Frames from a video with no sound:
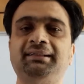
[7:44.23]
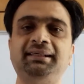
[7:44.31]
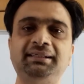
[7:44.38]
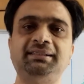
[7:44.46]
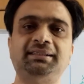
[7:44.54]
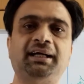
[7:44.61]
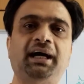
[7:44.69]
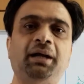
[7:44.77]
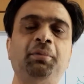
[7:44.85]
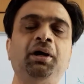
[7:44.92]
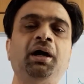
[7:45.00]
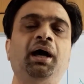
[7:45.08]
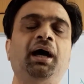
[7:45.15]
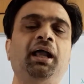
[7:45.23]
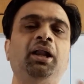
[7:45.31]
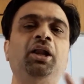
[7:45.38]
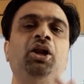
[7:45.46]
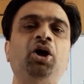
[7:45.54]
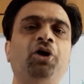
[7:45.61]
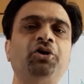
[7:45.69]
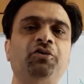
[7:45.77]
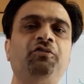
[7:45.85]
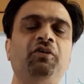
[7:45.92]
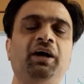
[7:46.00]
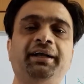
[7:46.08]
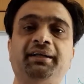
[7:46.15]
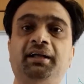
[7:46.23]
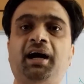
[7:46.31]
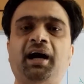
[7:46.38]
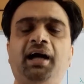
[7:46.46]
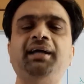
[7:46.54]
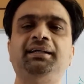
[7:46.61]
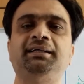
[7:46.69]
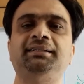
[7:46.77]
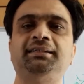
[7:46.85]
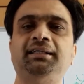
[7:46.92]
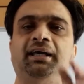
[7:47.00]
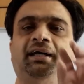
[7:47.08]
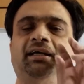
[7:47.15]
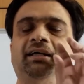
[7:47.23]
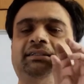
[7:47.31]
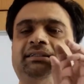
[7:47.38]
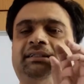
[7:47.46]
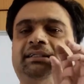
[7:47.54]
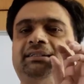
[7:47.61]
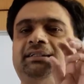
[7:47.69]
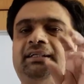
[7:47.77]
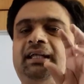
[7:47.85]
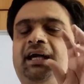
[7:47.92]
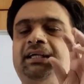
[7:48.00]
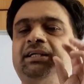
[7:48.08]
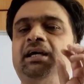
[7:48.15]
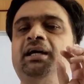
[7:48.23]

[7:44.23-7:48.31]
This time, a lot of light and high intensity light